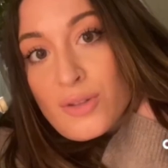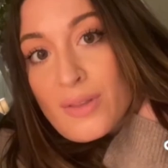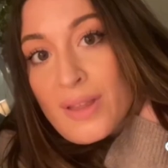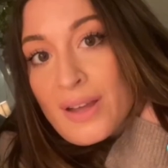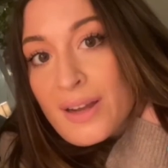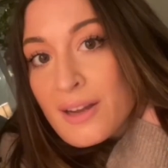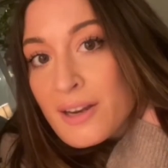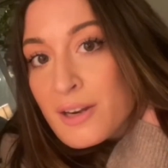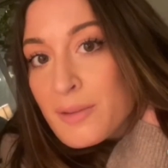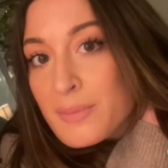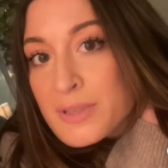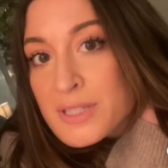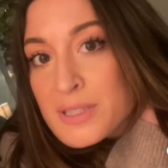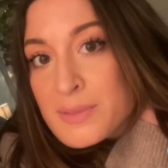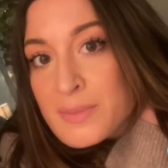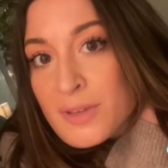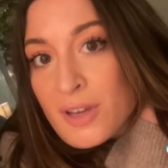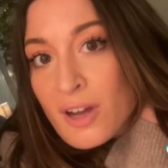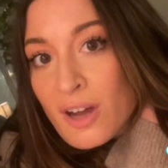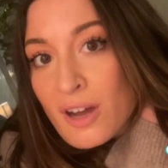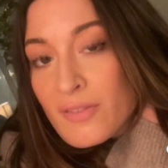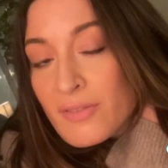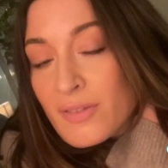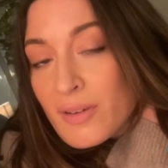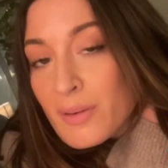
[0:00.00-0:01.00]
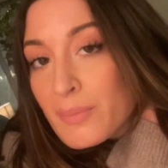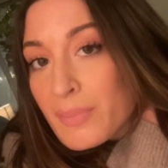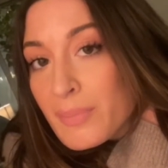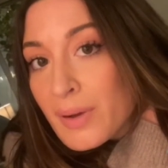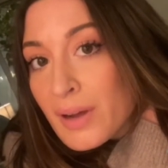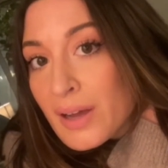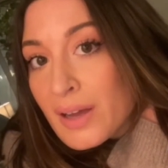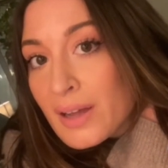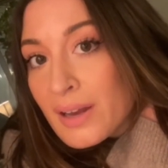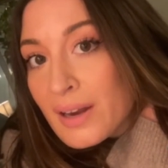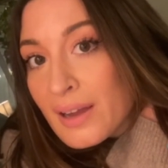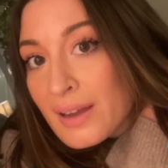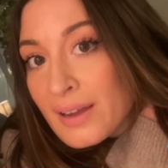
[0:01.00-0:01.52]
So that kind of pissed me off,
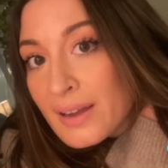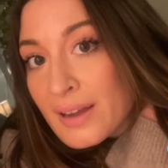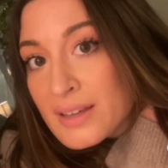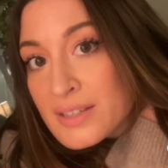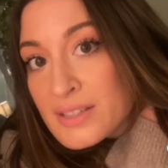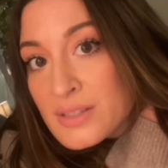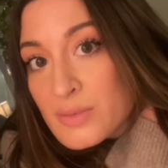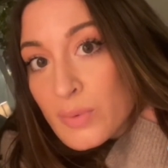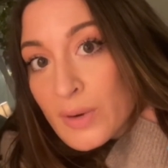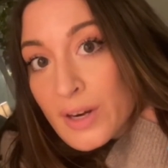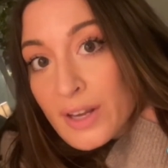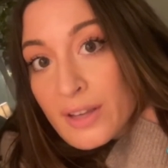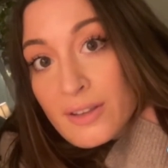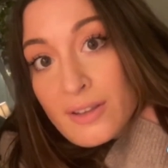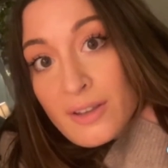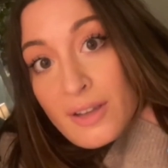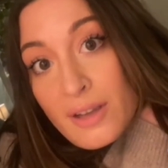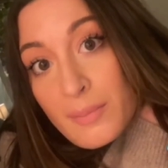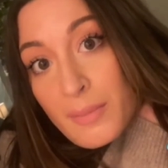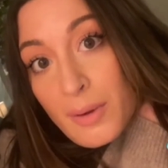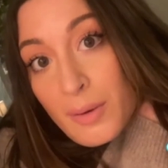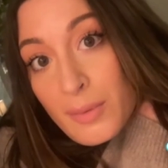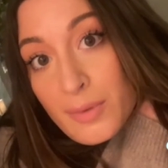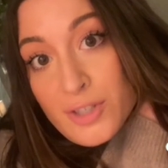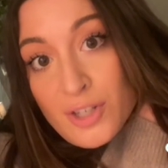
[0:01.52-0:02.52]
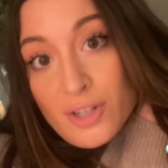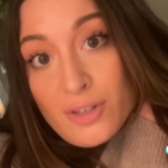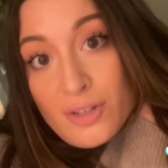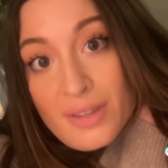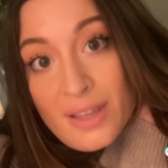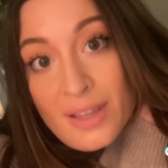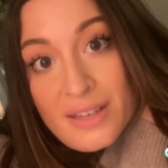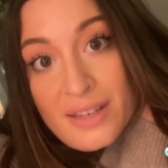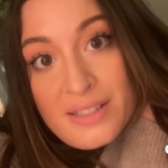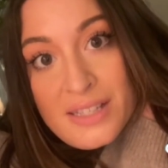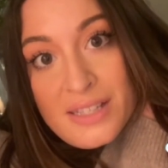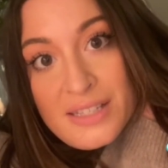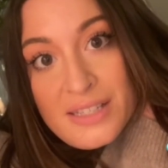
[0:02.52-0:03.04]
but I asked when I could get my return
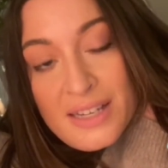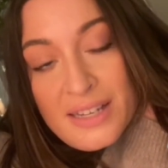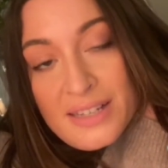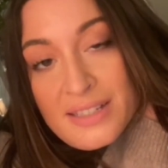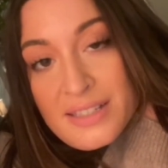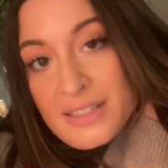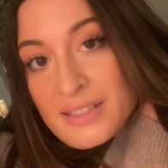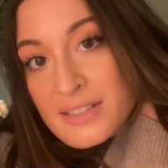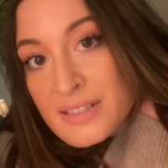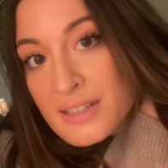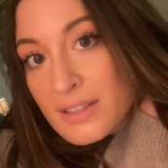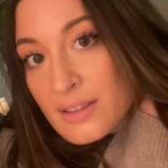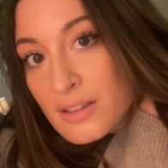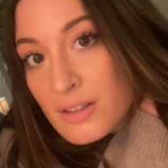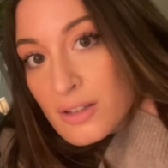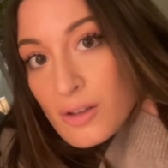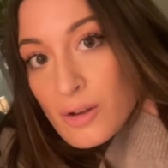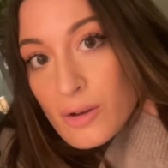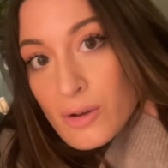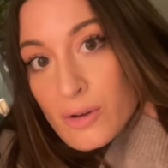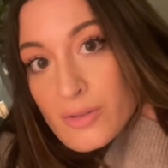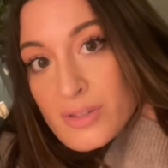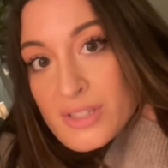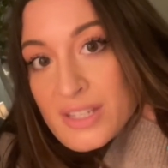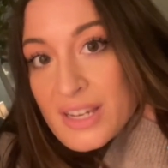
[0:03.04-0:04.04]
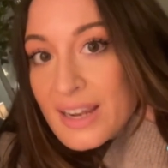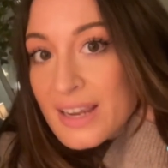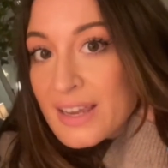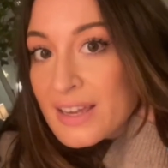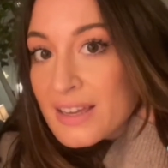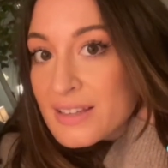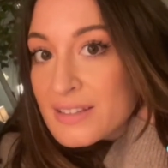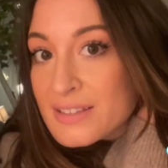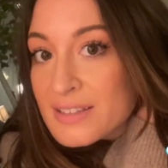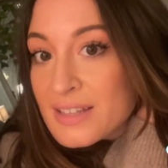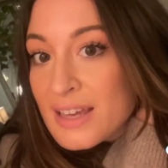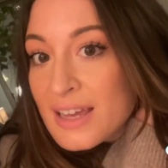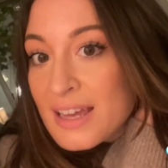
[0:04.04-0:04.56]
then since I didn't get the clothes,
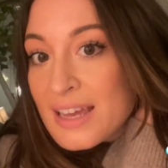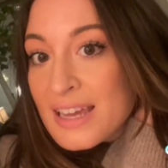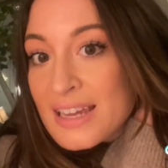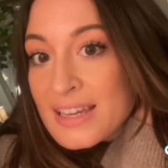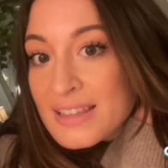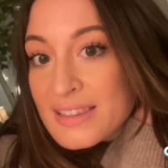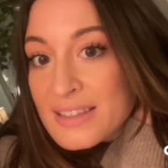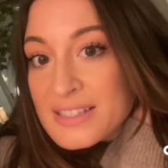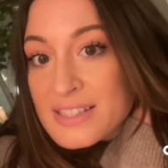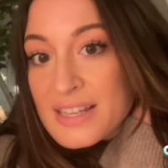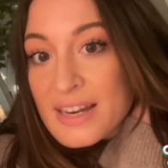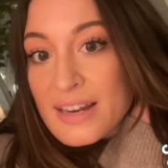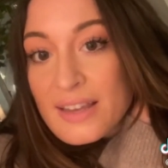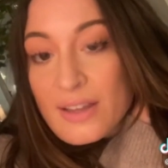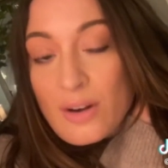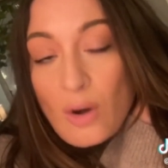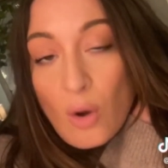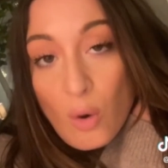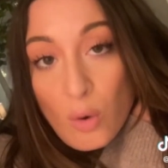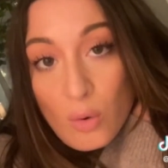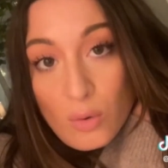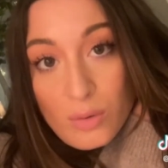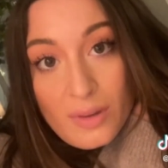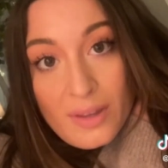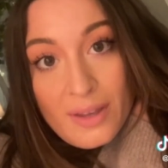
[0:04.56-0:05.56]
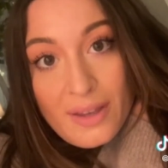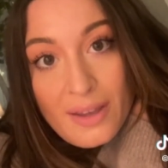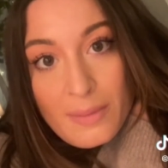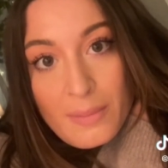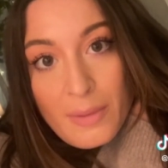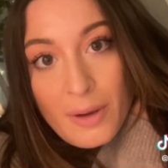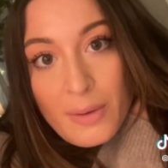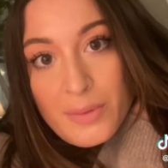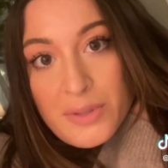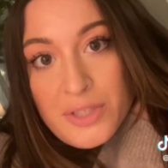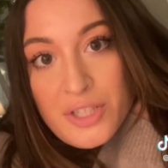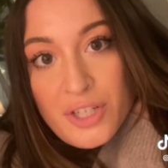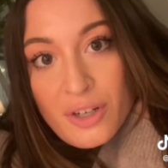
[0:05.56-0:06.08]
and they said I could only get
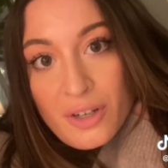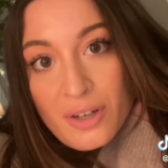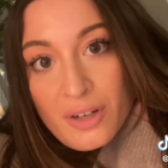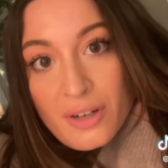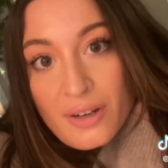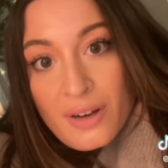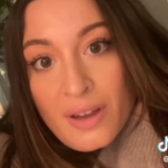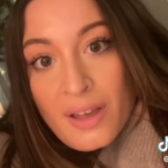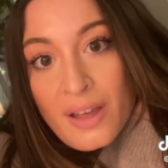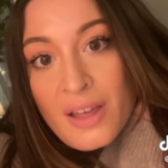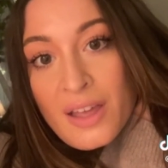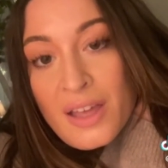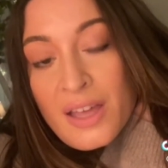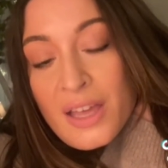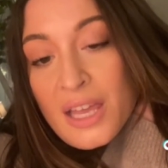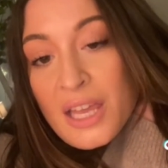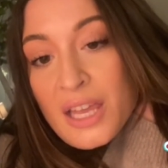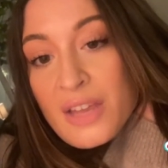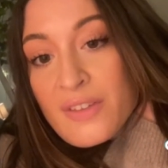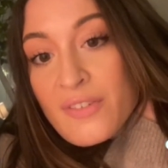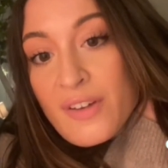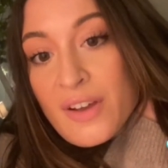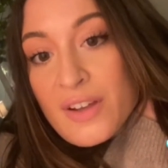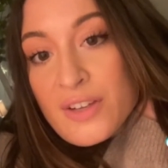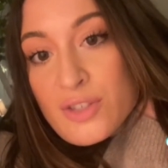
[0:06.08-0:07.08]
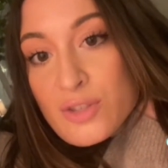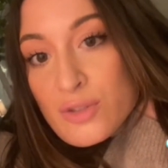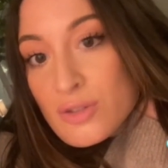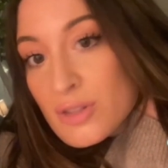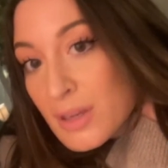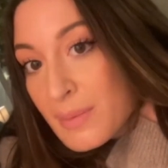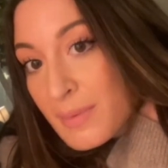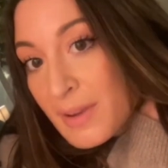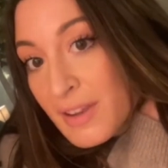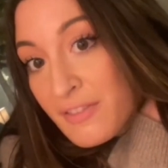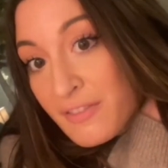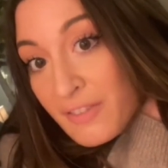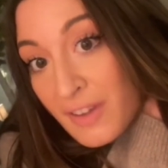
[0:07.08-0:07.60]
my return if I do
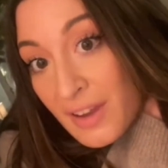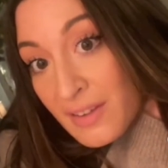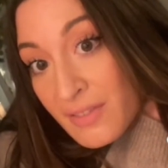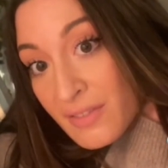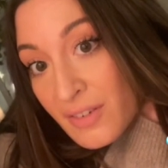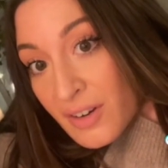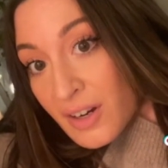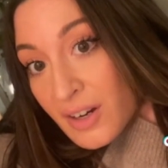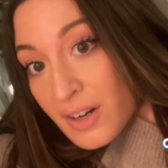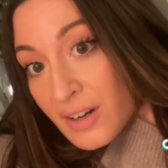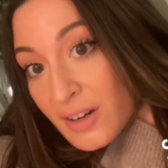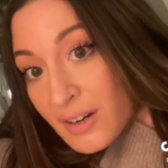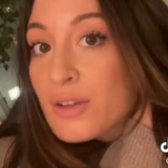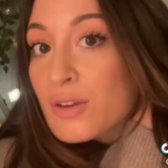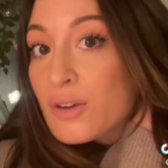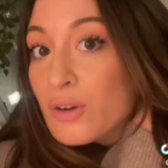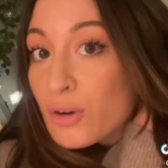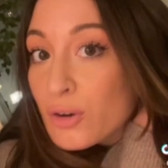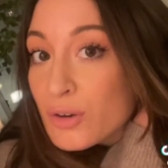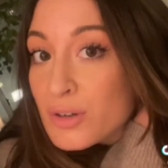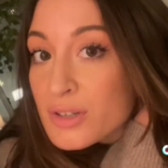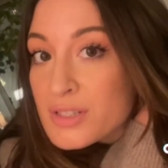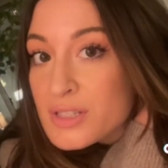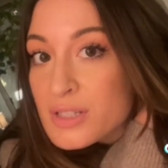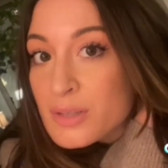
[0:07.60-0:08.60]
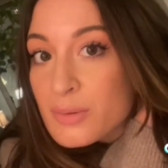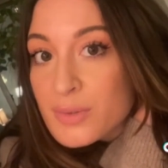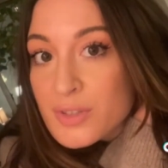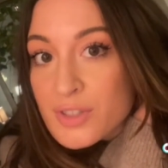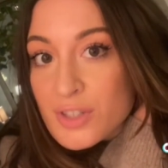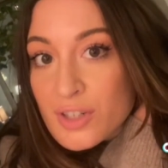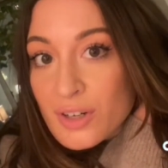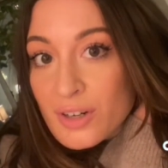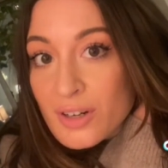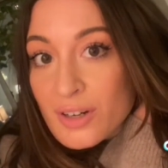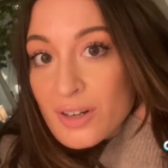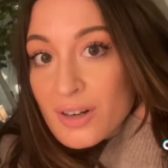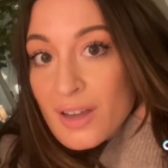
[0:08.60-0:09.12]
them a favor, courtesy
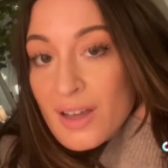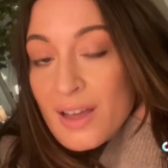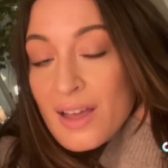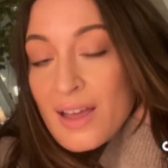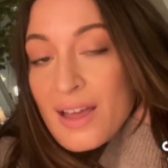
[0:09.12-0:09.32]
return,